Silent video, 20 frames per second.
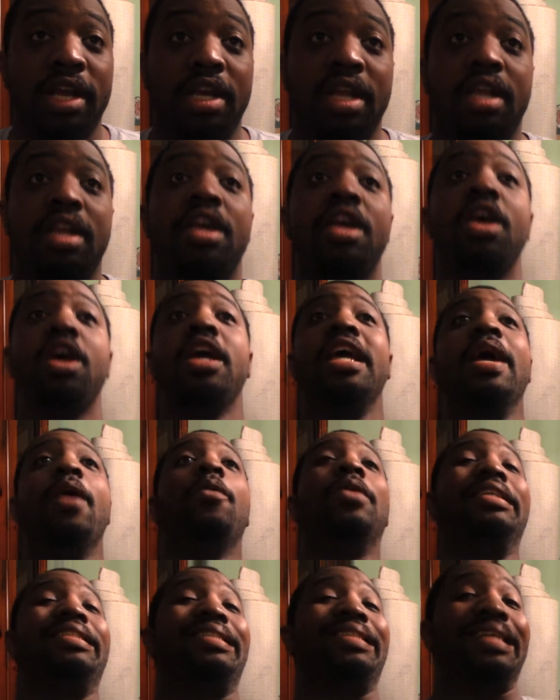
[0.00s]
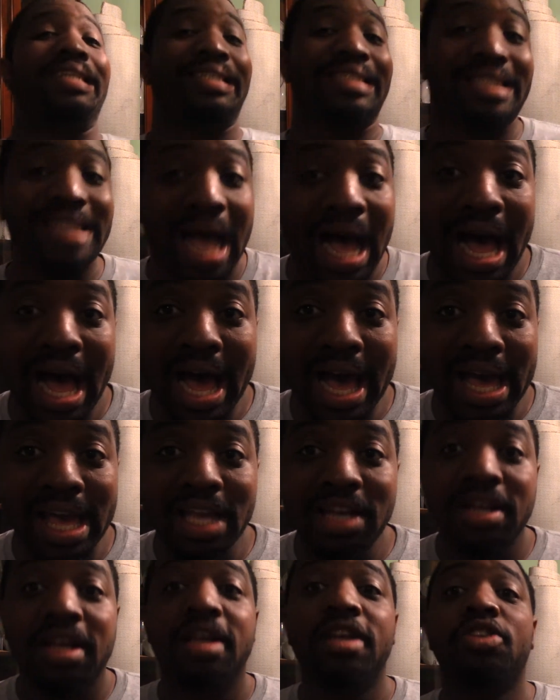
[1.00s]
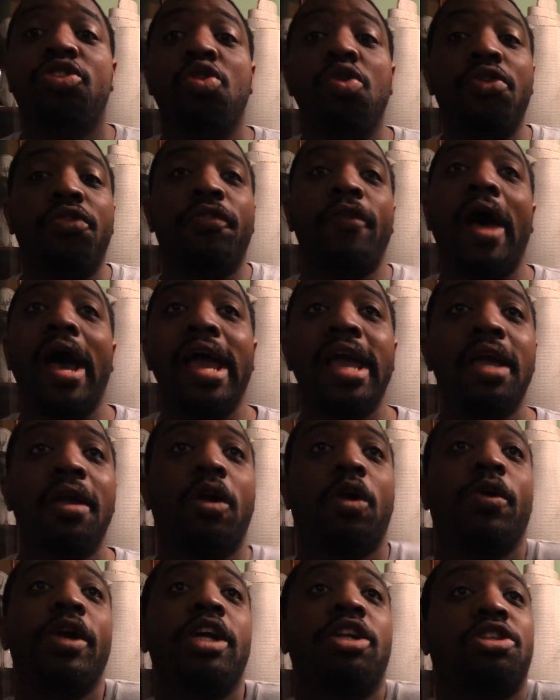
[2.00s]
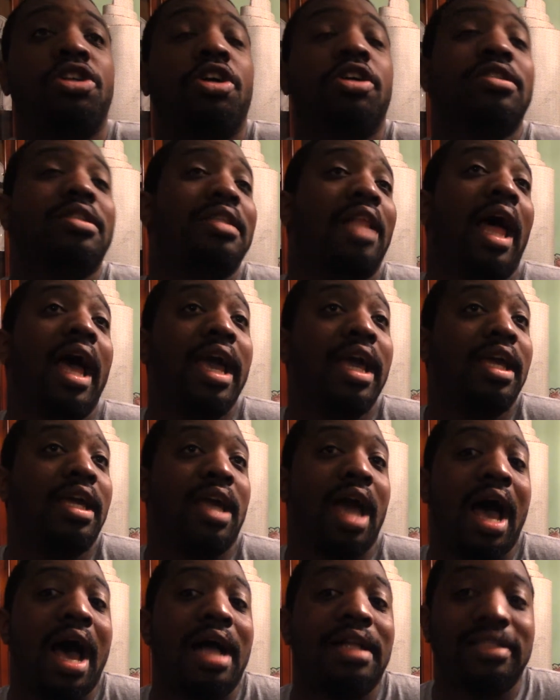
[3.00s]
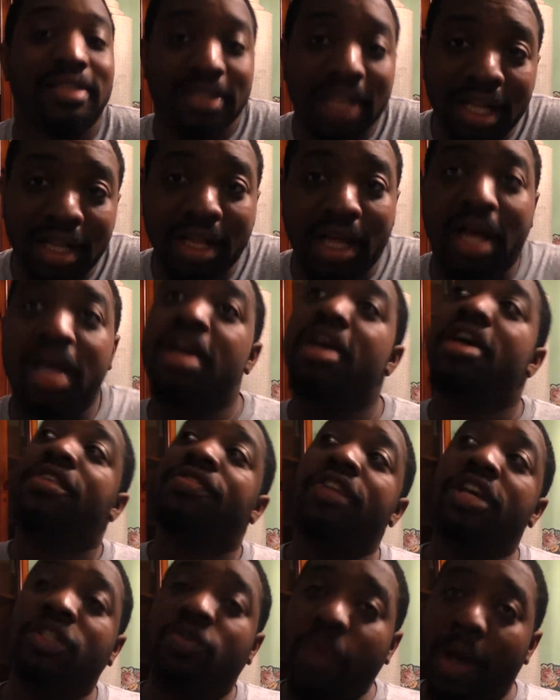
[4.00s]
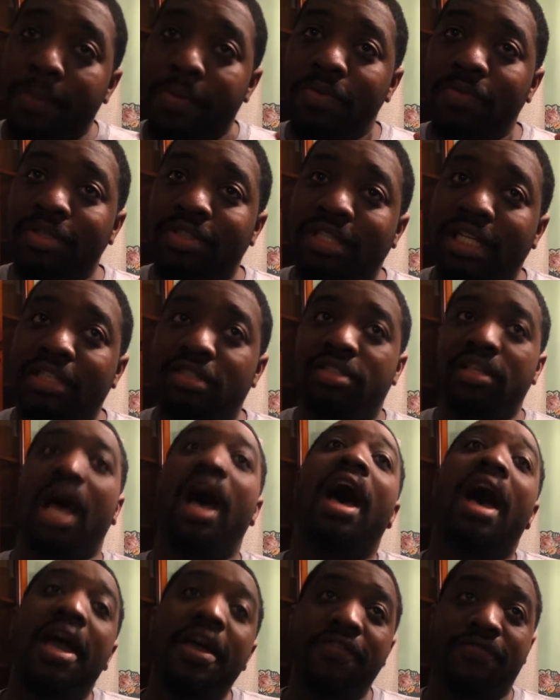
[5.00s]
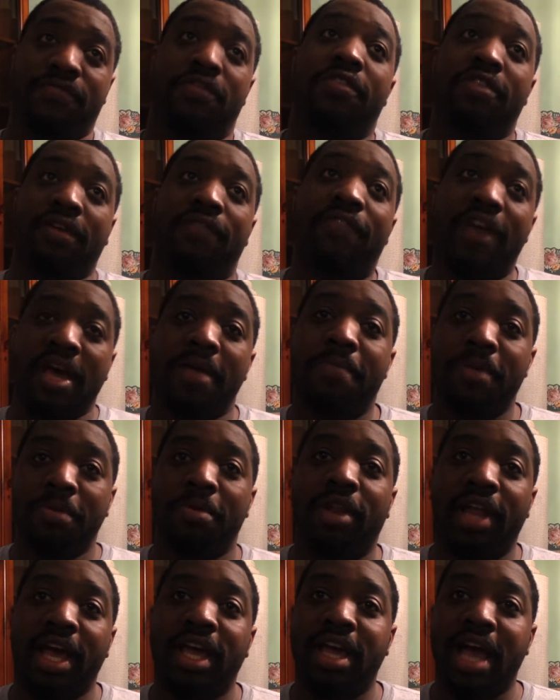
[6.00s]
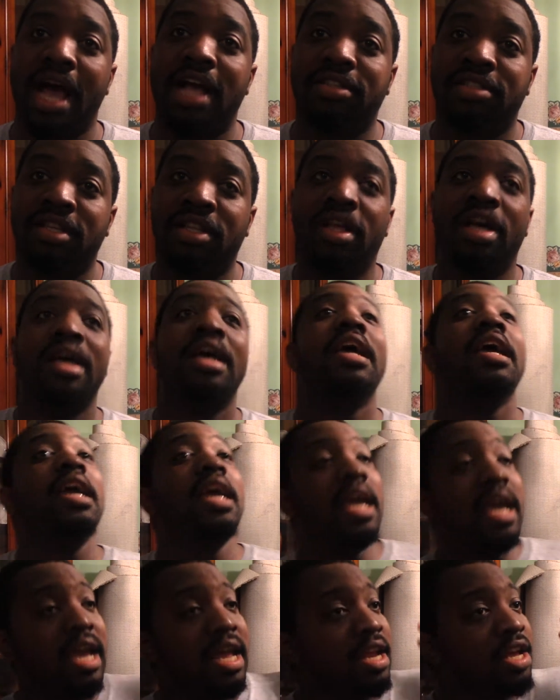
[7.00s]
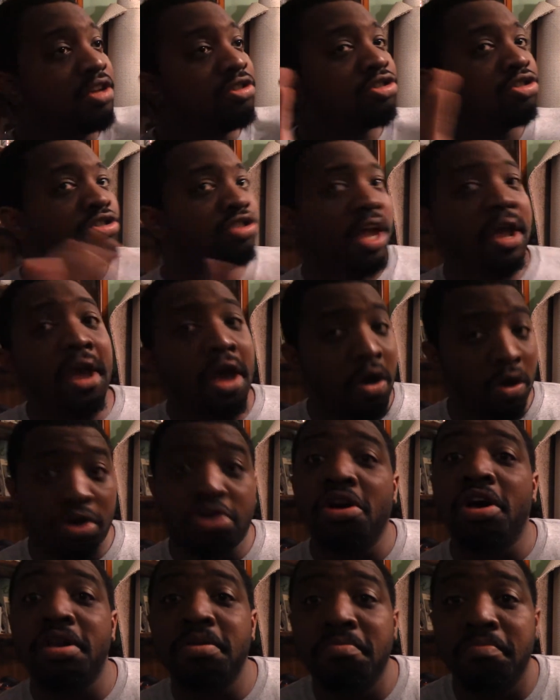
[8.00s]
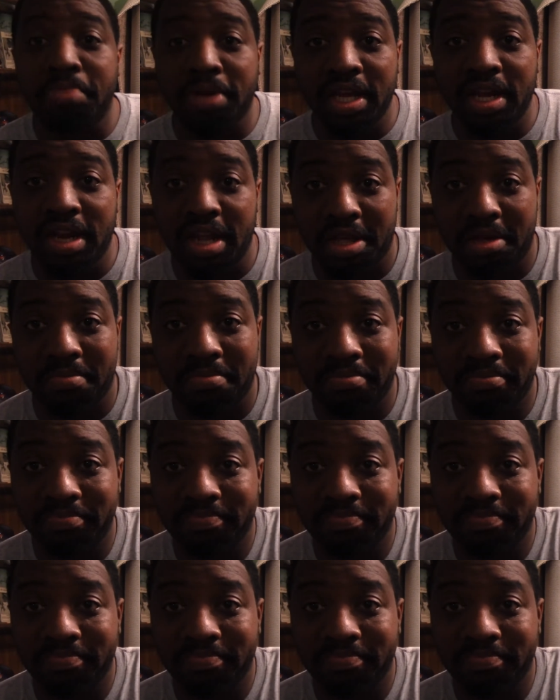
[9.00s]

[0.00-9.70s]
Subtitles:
it, was designed to fight creatures like Godzilla. This weapon was designed to fight people like Godzilla, and he still couldn't beat him.